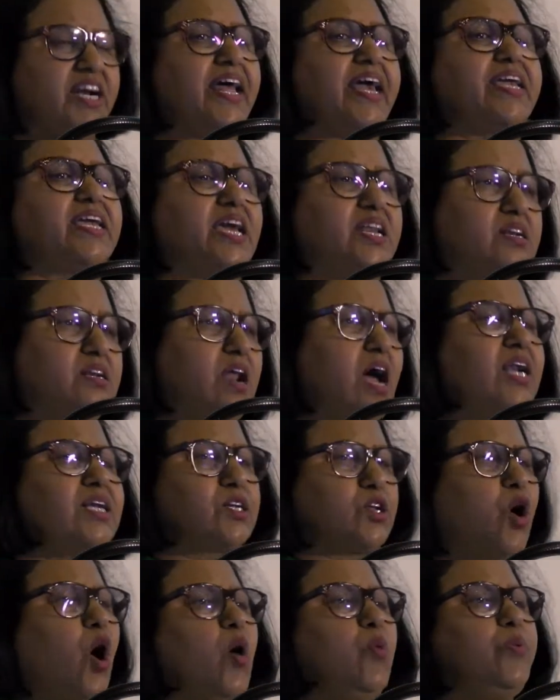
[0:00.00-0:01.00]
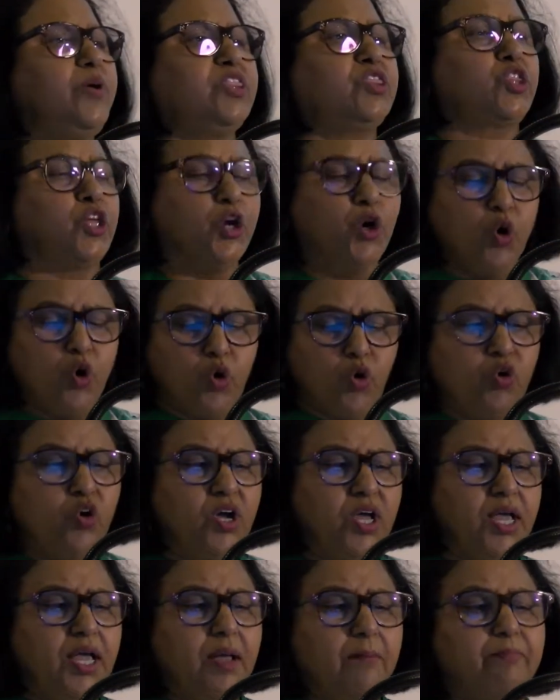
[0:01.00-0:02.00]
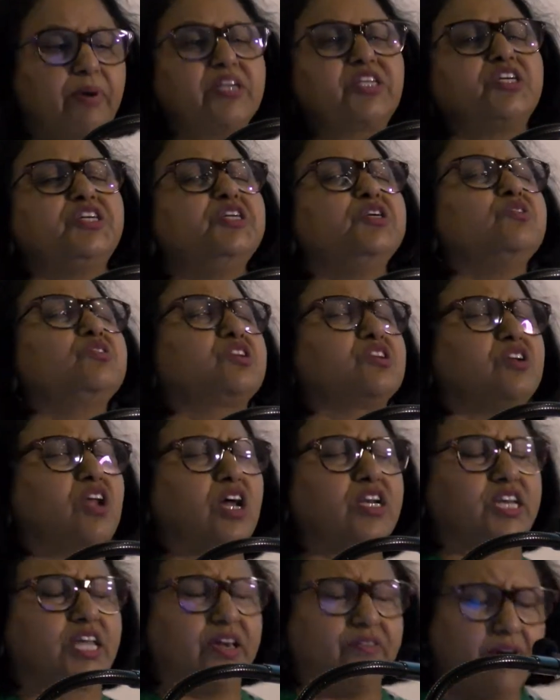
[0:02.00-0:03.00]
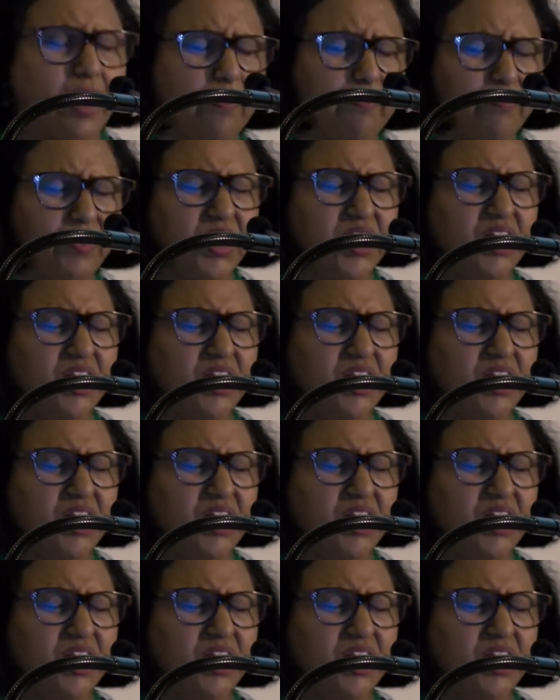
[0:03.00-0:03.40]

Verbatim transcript: I cannot go with you. But you do not give up.